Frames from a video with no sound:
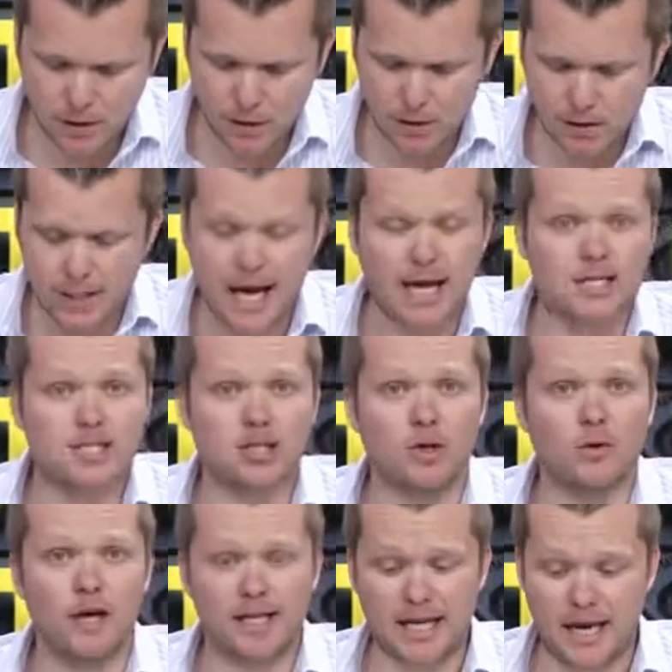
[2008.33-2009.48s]
Yeah,
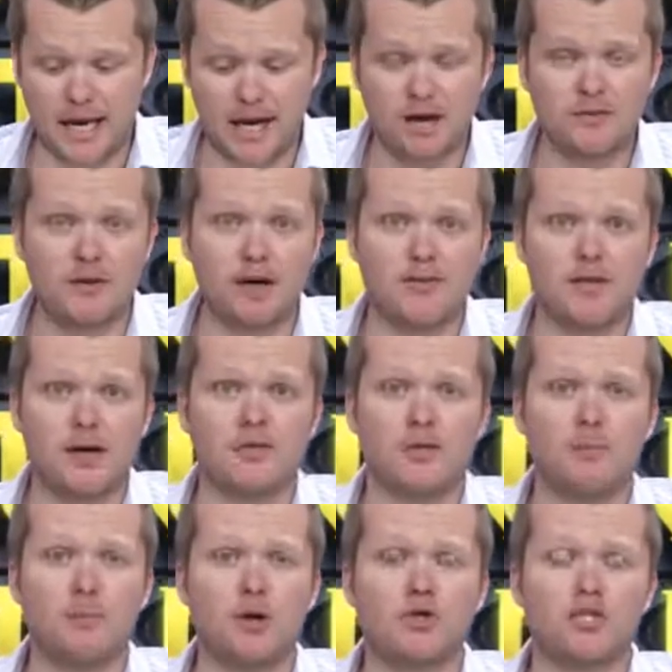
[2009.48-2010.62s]
so again, the, the, the
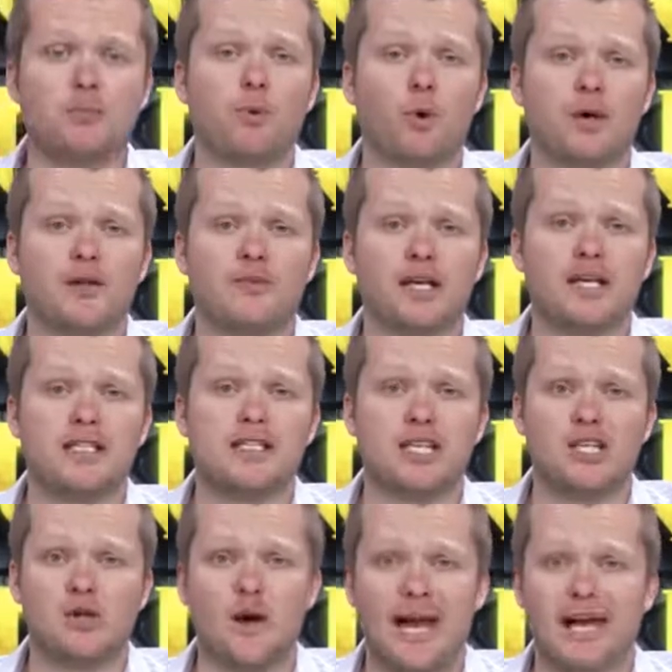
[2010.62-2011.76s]
most important thing is that
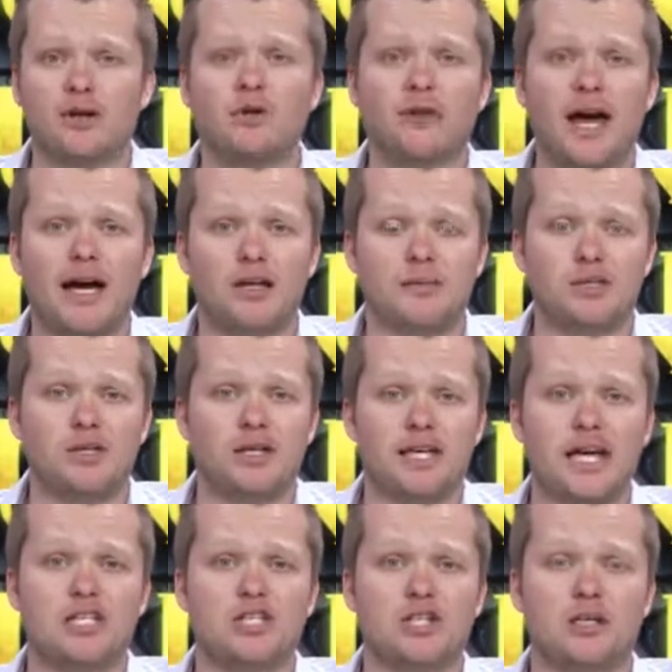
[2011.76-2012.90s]
you handle that
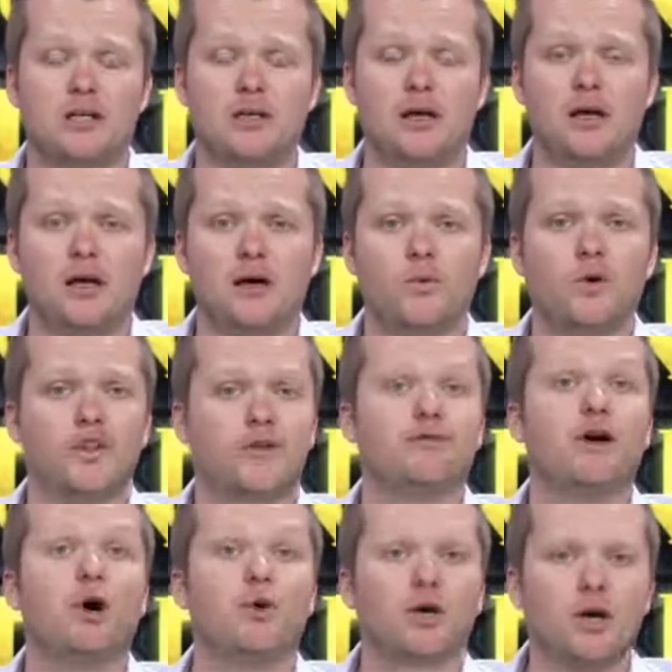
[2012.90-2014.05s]
communication with a
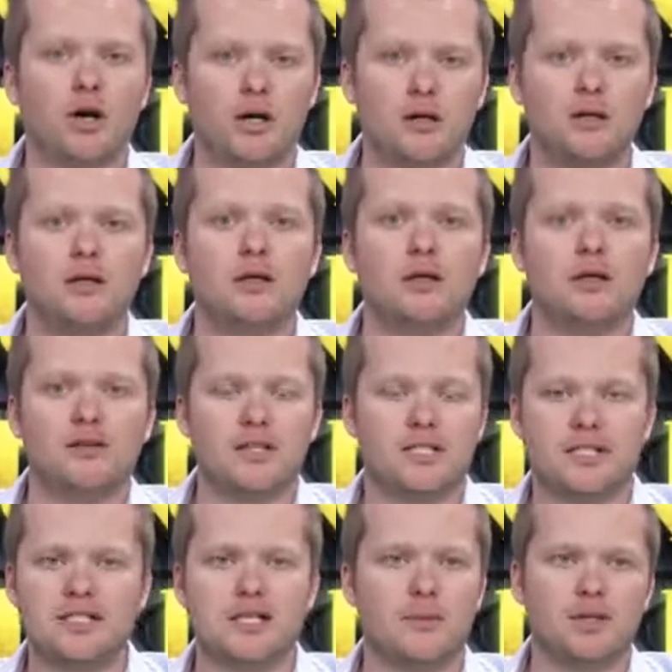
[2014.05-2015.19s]
phone call. This
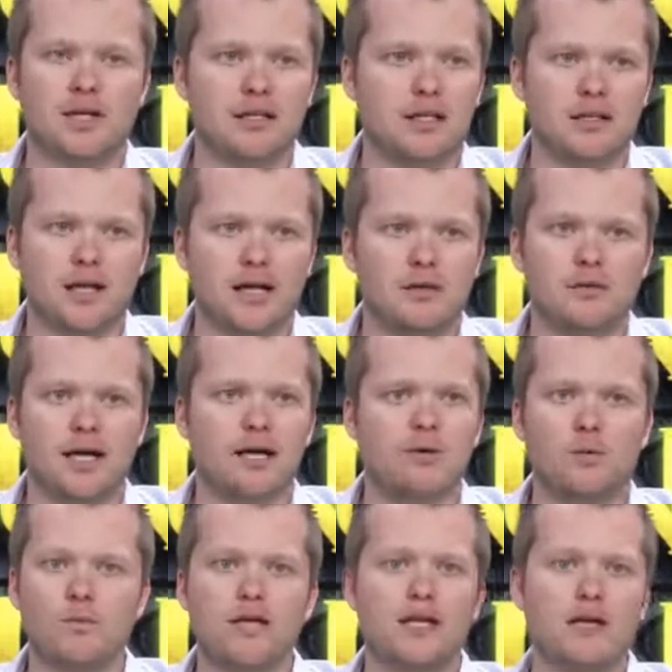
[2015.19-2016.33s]
is something that like like
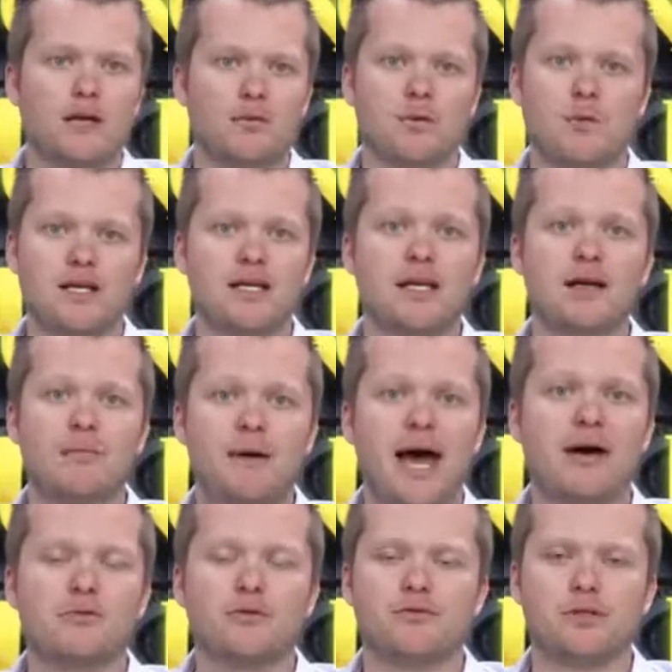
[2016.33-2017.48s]
when we get when we get a
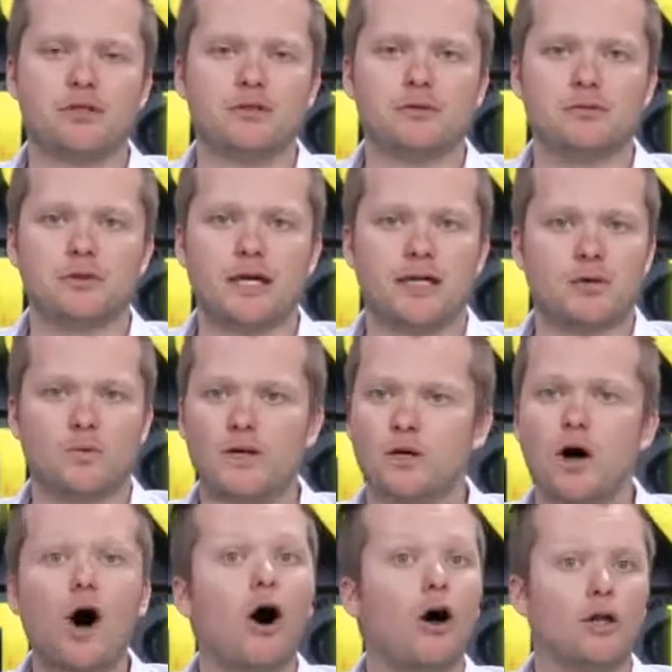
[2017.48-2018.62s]
bad review, like
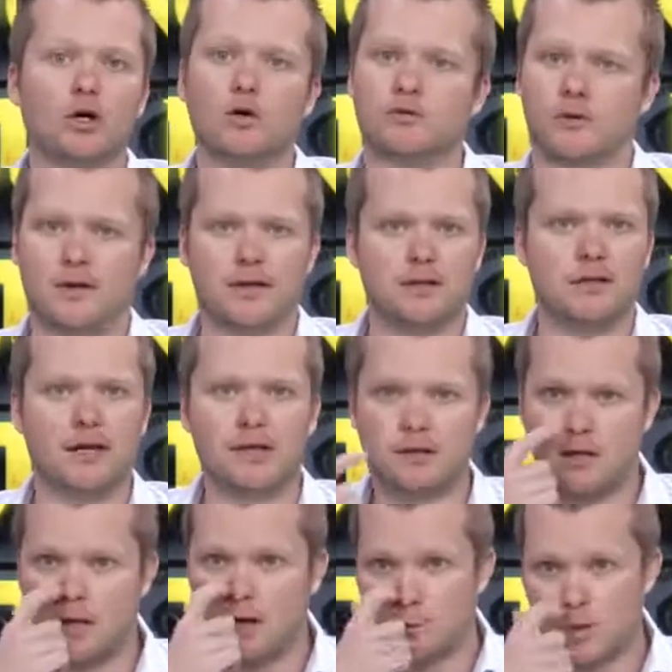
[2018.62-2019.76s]
we're all over it. Like
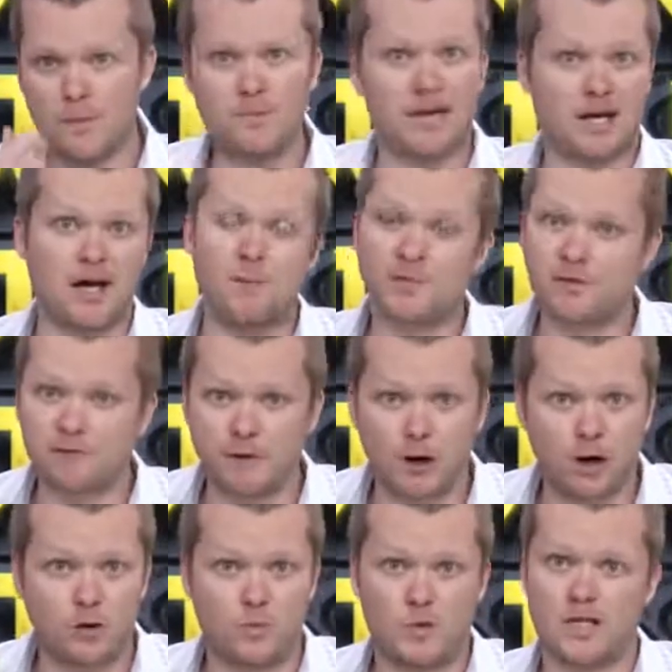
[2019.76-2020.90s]
we pick up the
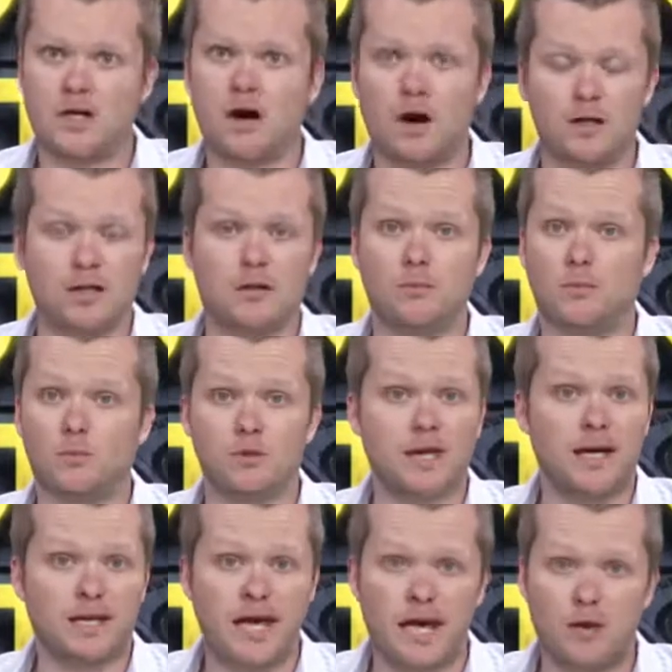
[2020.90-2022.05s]
phone, we call them, we're
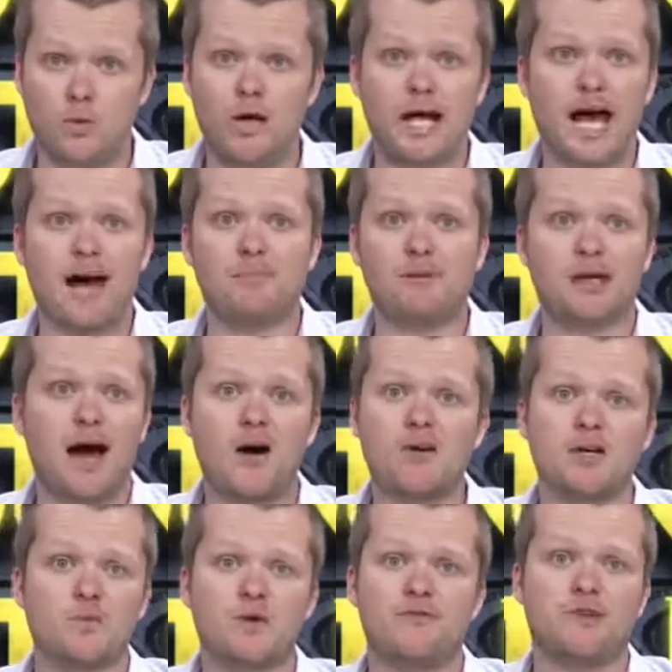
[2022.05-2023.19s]
like, "Hey, what happened? How
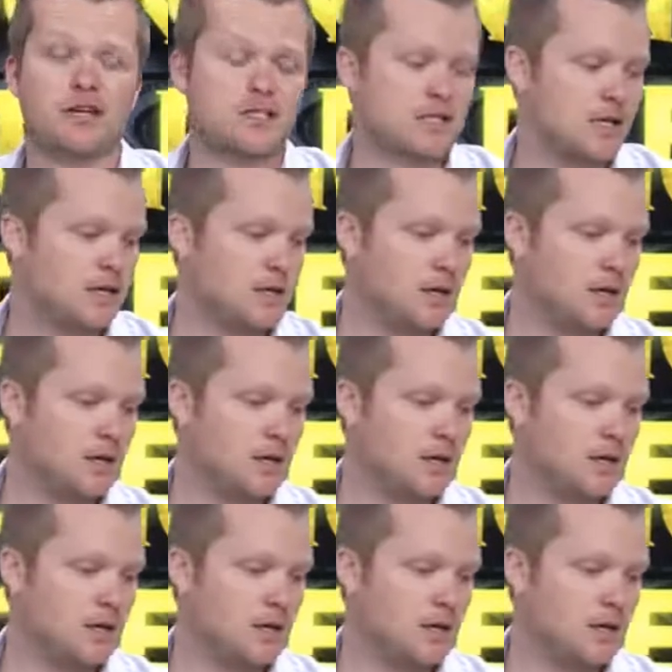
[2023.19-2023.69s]
can we fix it?"